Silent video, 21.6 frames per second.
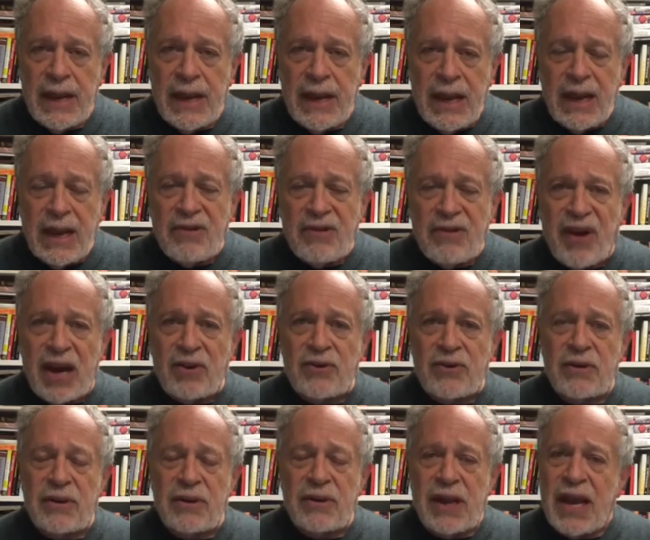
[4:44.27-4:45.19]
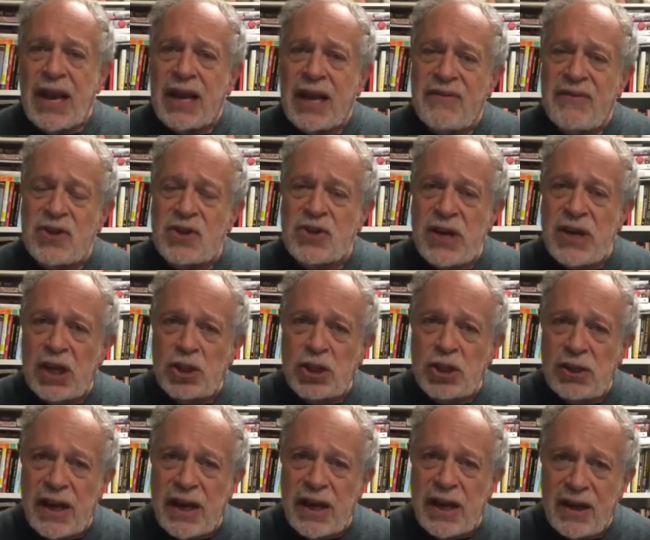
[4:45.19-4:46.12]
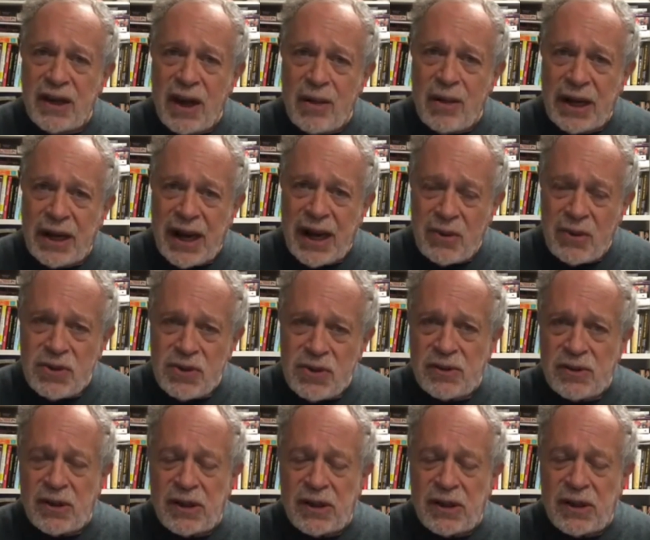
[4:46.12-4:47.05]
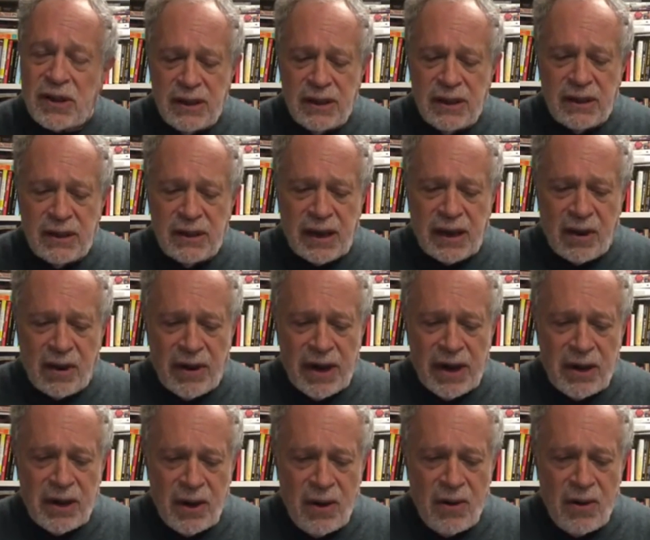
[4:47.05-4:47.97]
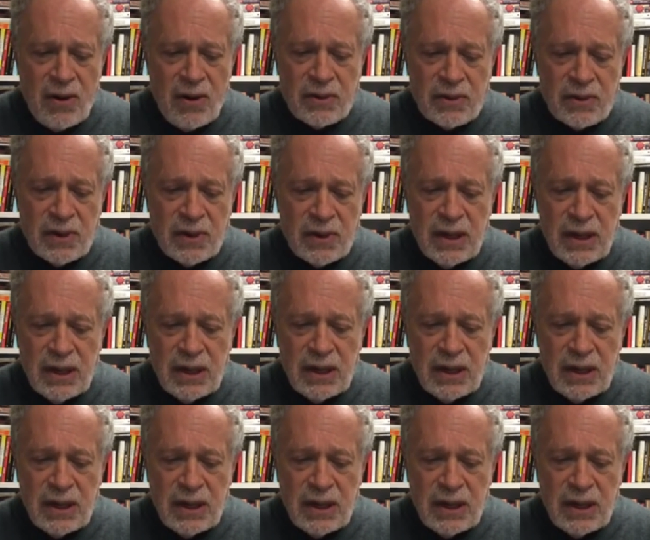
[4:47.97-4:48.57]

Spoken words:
In fact, the head of his National Economic Council, Gary Cohn,